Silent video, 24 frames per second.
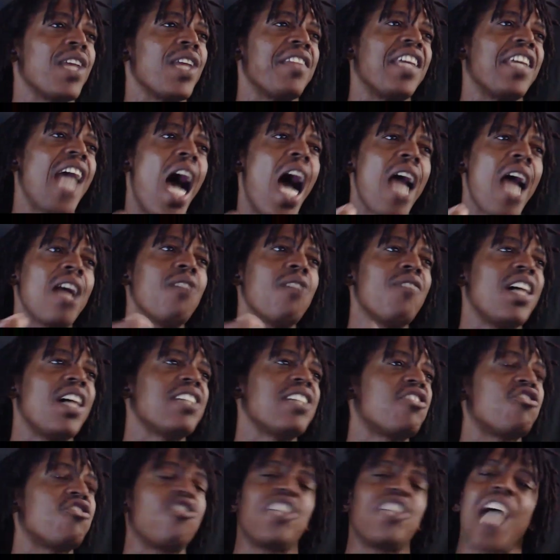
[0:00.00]
The
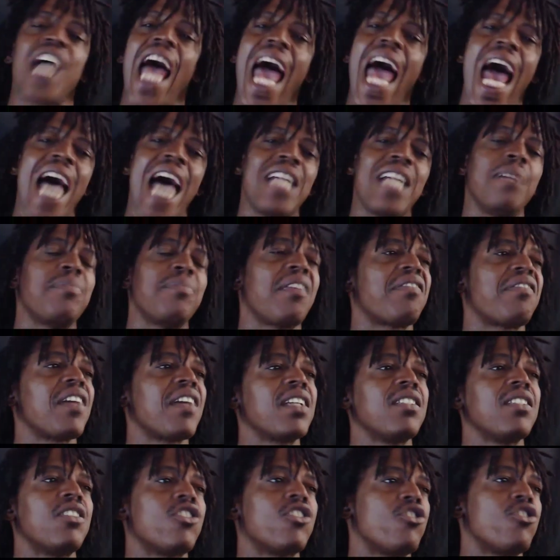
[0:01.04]
IRS is going to add up the
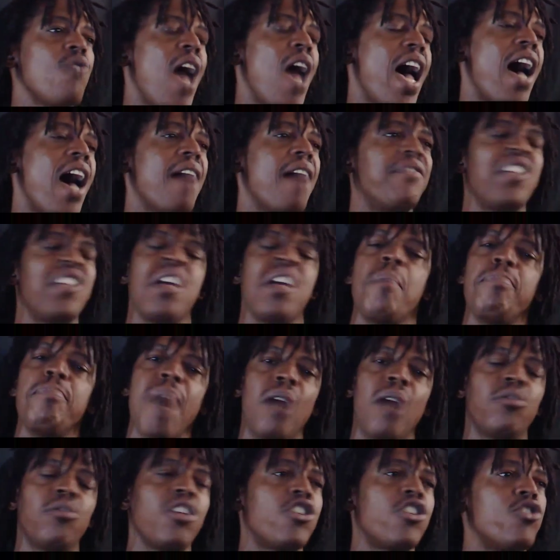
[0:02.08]
things that you have, the
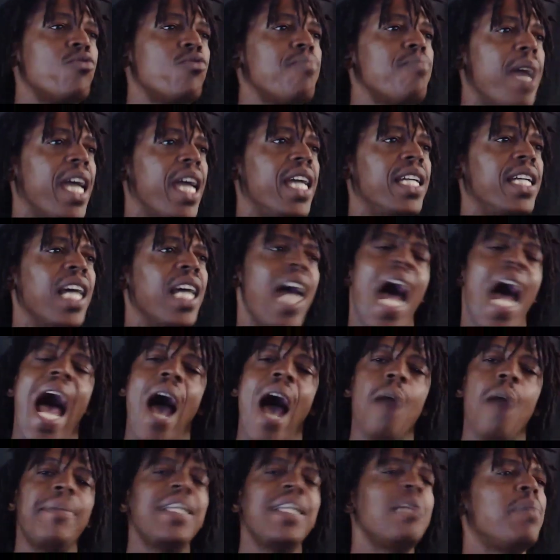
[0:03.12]
amount that you made,
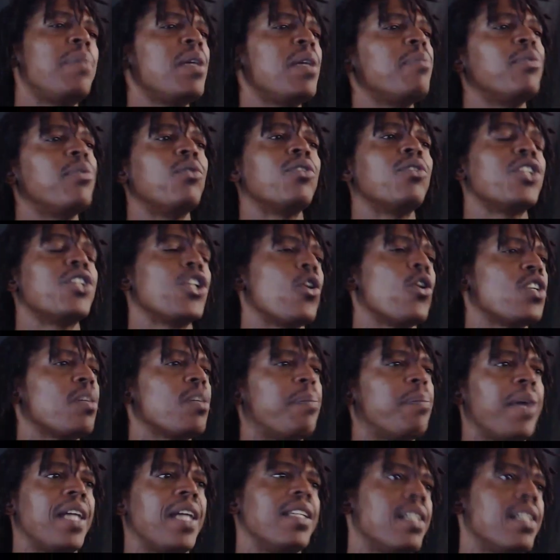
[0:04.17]
how many people are your
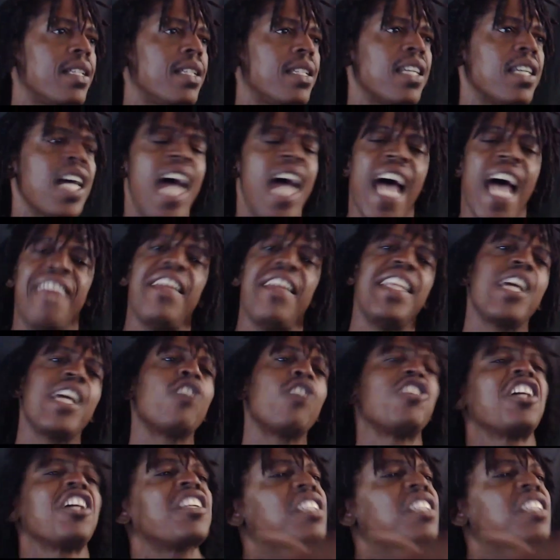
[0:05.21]
dependents, and then they're going